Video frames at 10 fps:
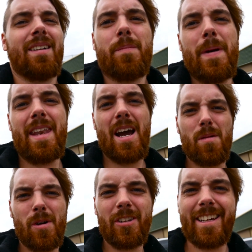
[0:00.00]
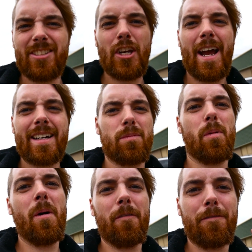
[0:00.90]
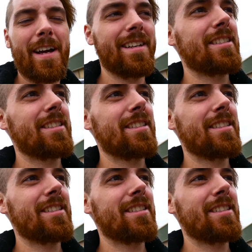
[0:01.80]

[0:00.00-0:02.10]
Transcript: But now I'm all like jacked up about finding